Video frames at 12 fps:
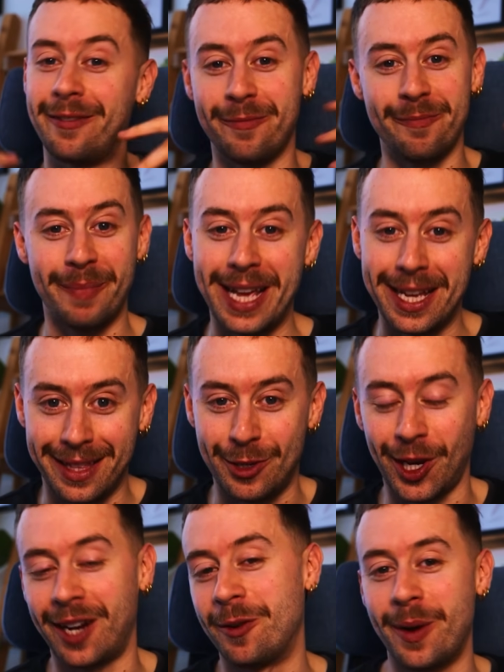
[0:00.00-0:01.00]
of make this
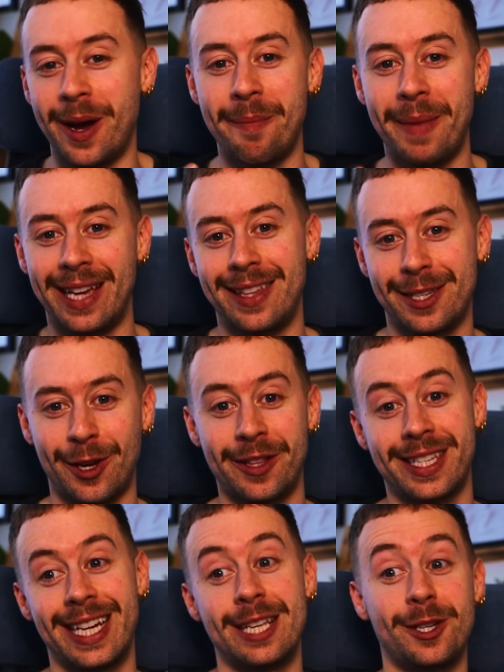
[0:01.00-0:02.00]
channel, why I make this
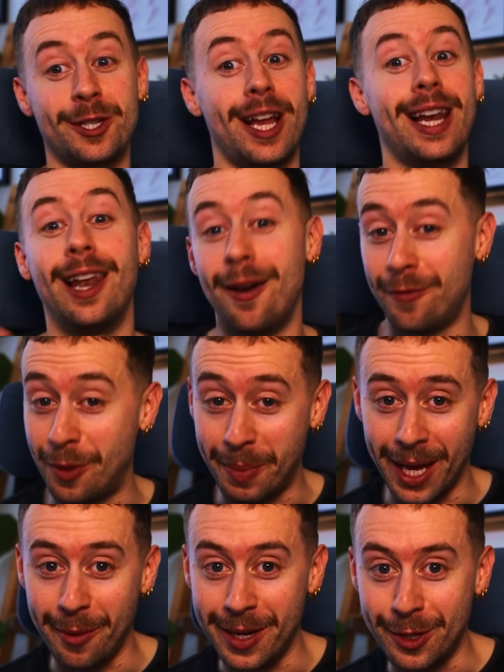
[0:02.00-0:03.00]
content, is because I love the
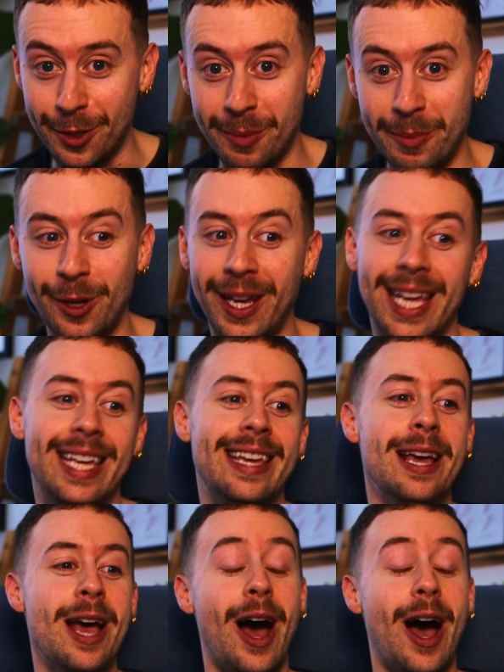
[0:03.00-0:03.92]
PoE 2 community.